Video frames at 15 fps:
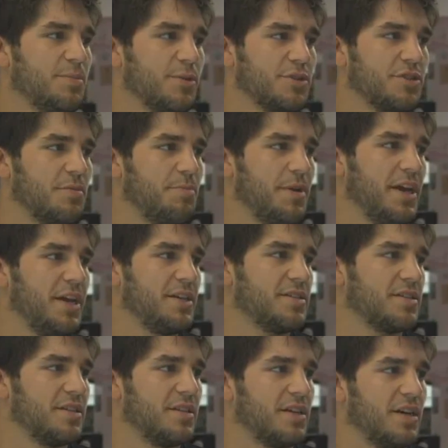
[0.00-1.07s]
push the
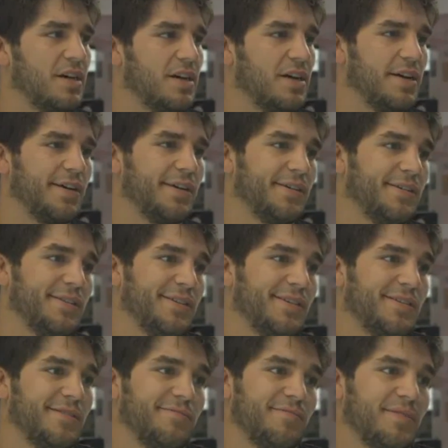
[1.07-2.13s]
pace, and you
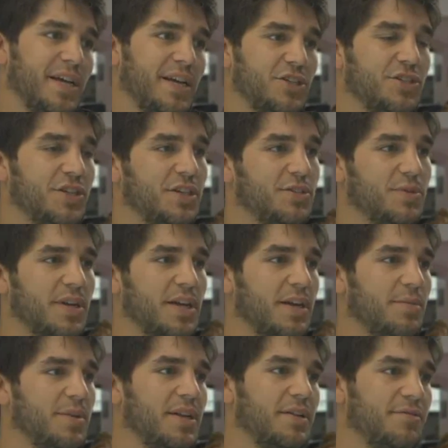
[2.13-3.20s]
know, exchange with
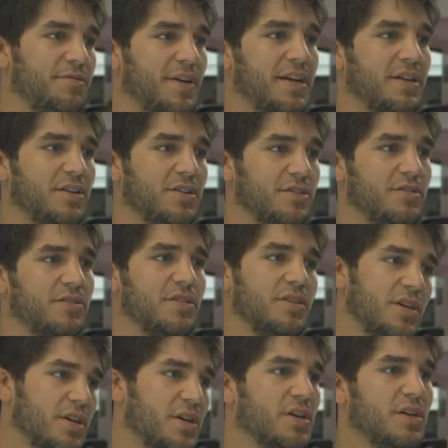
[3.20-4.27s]
him and find a good
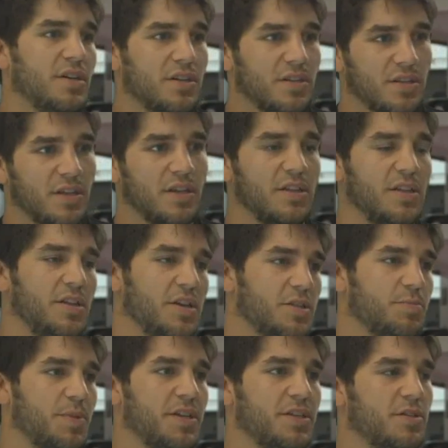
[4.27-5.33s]
the
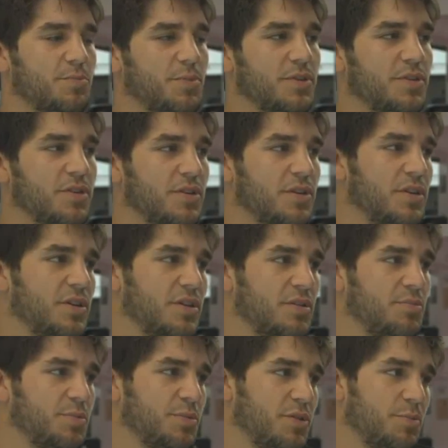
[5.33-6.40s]
space to put a
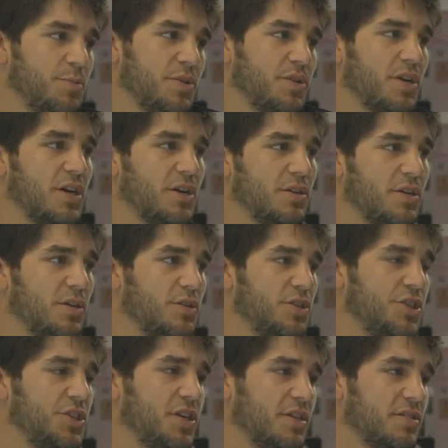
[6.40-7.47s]

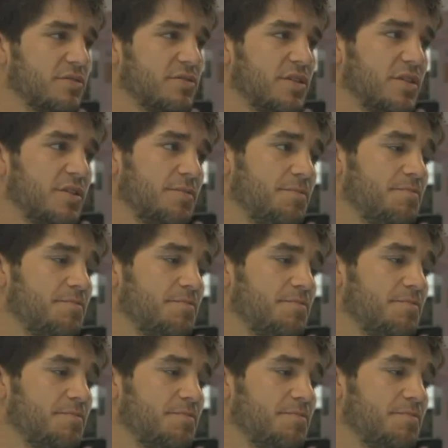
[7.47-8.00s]
good shot. So.